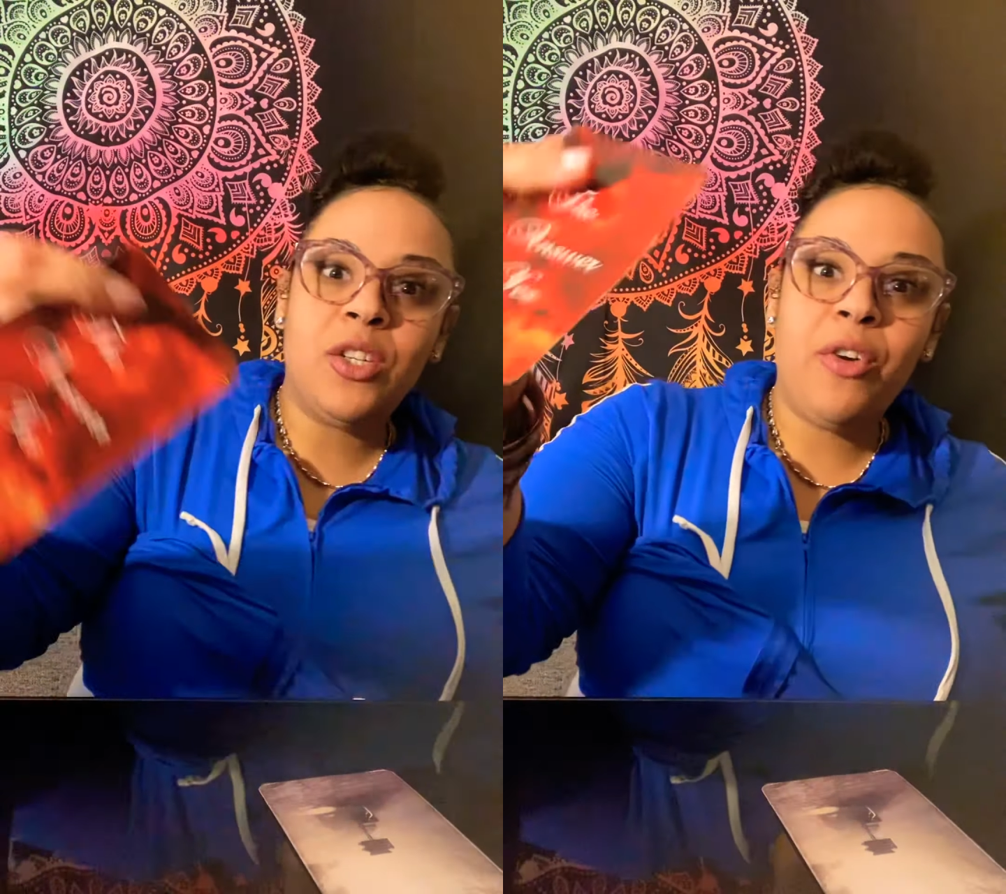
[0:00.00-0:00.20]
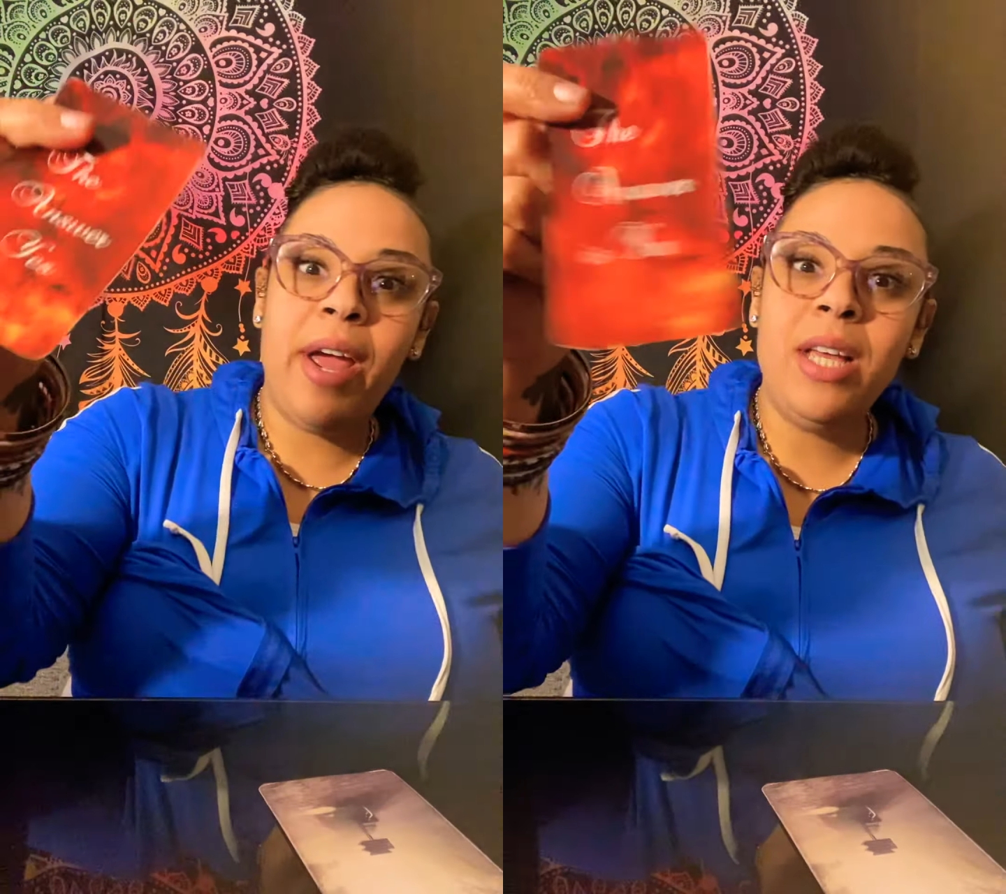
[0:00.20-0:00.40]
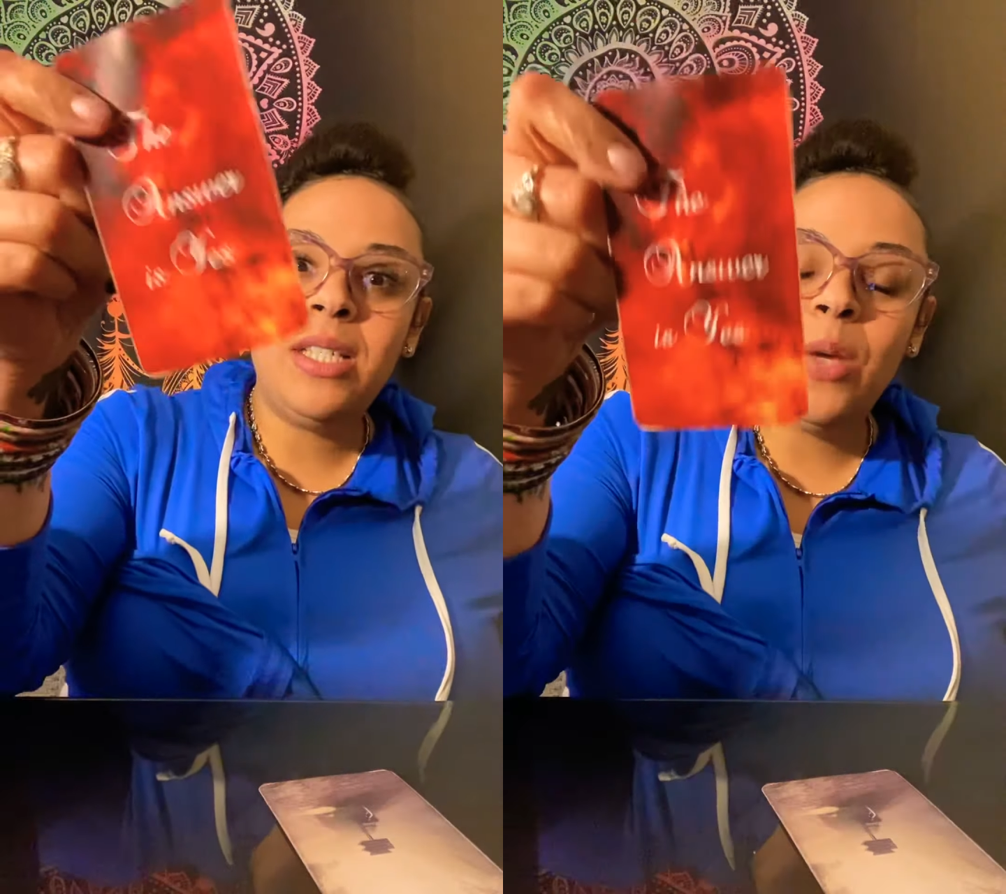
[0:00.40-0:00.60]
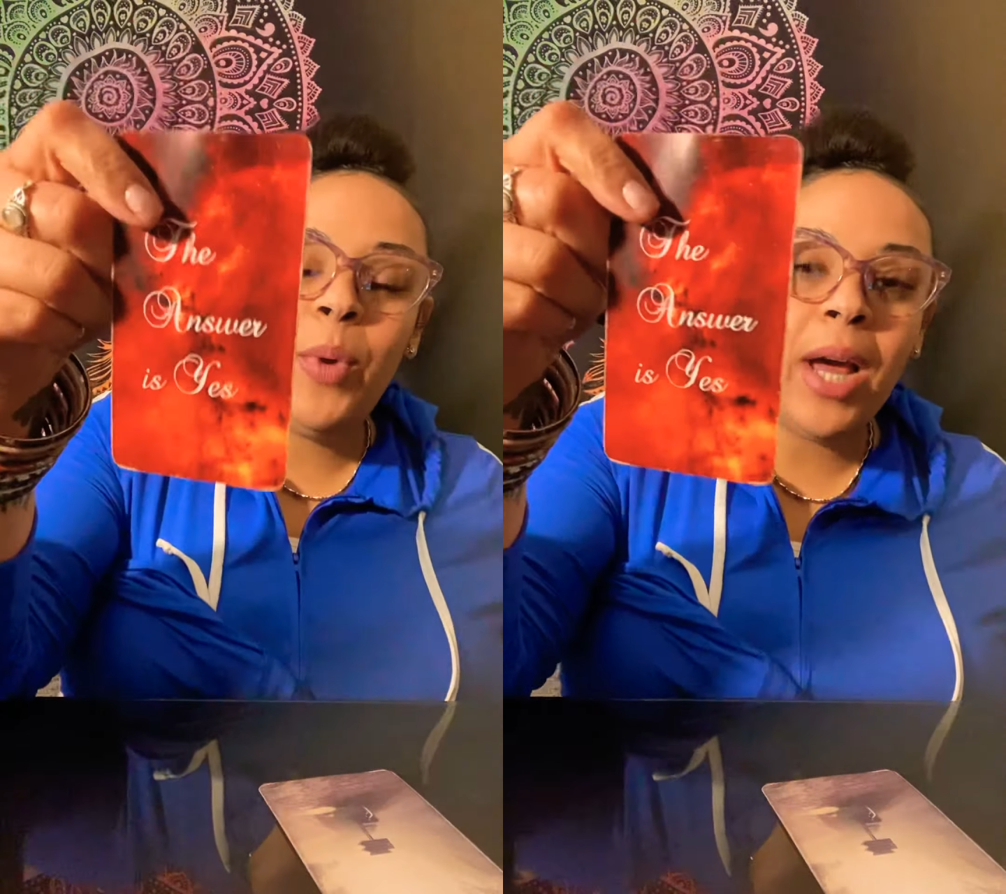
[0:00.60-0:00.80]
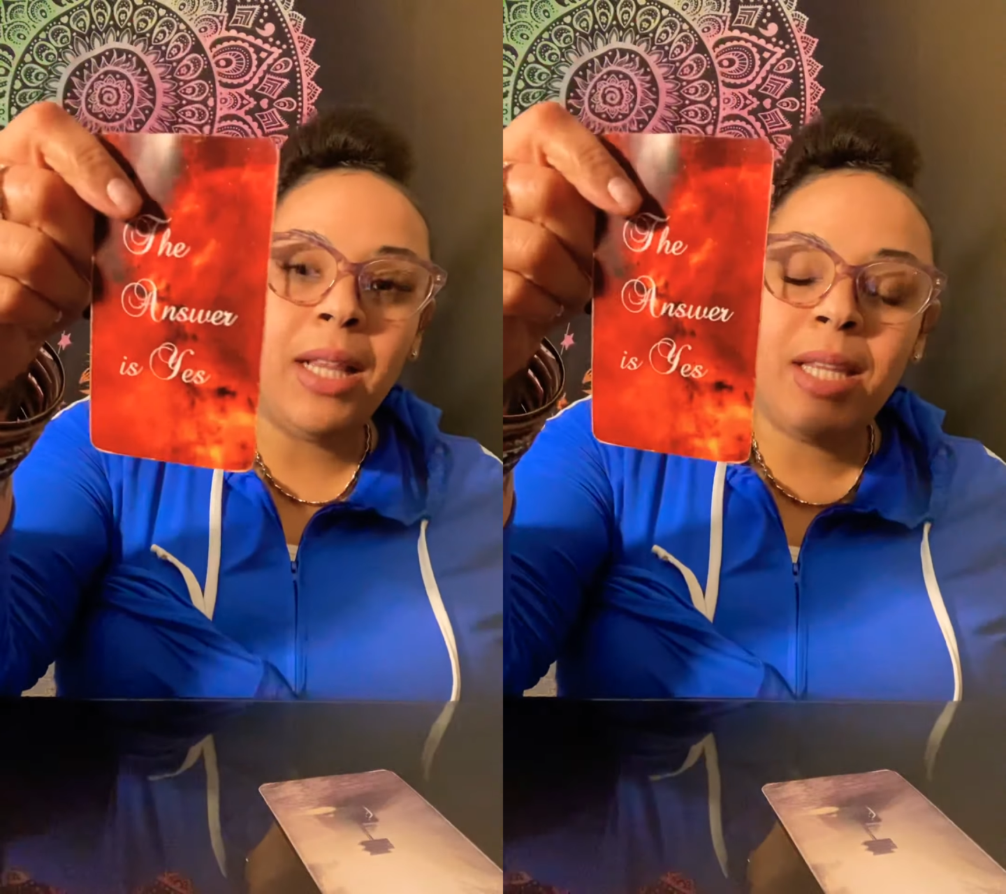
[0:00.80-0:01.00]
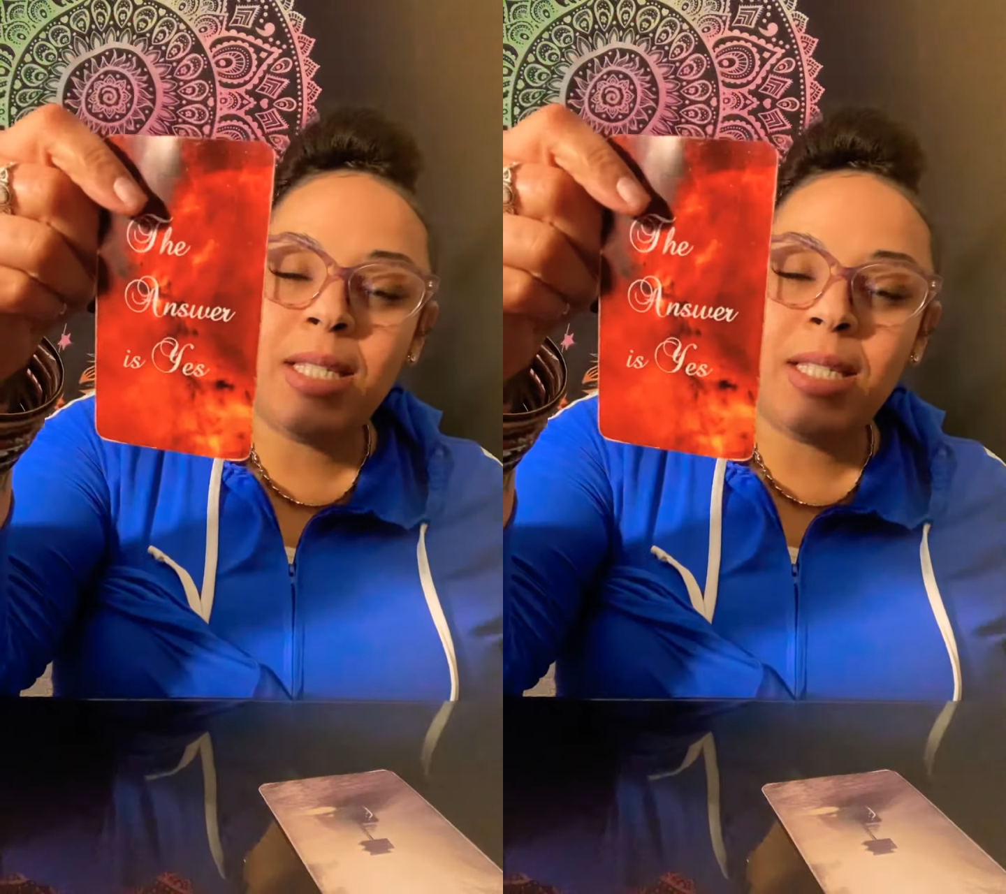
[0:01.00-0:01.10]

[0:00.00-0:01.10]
crazy. We got the